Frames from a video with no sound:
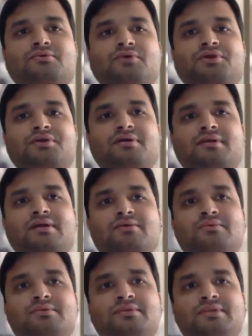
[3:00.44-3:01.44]
question
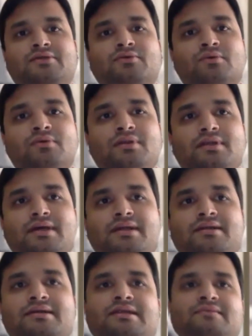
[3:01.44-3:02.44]
around the role
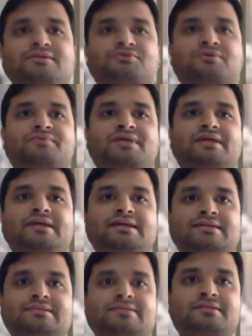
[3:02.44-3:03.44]
and relevance of
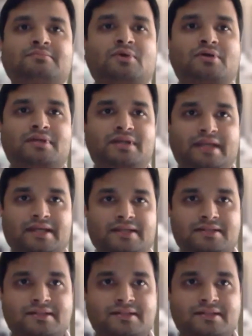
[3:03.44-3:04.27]
GDS in the modern day.